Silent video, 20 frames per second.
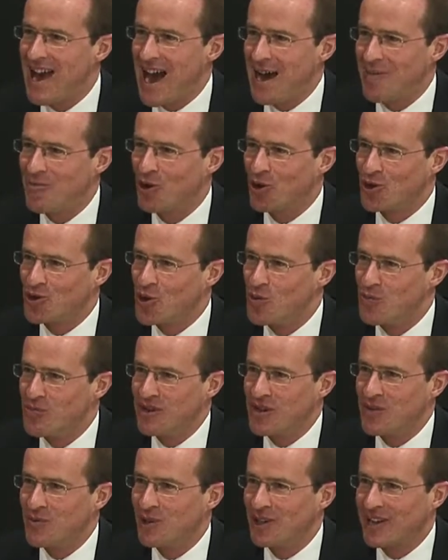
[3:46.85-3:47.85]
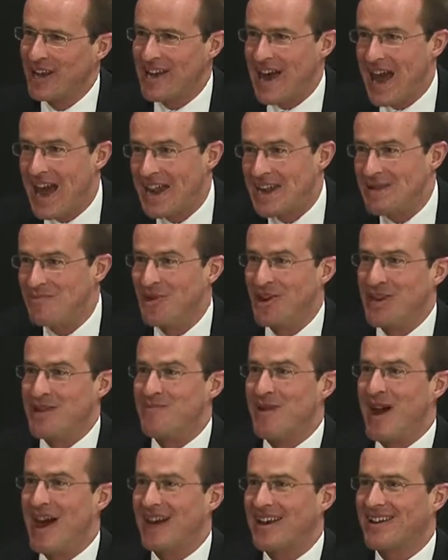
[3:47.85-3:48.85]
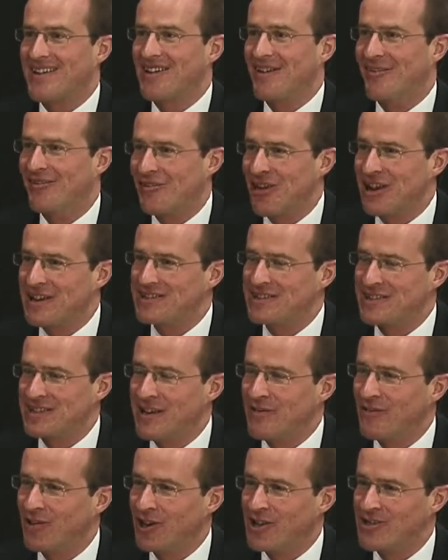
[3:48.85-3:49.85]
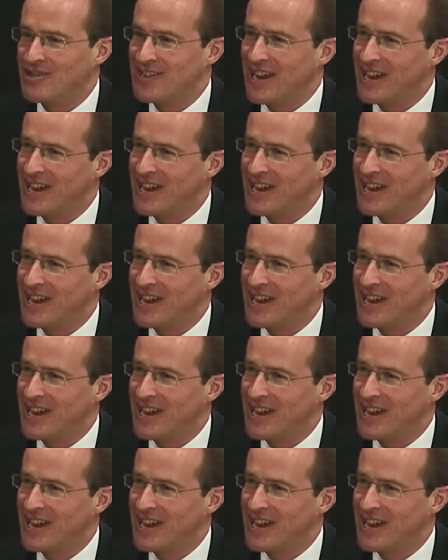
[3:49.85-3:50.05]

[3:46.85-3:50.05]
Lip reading: I'm not sure Britain will get any money back of great significance.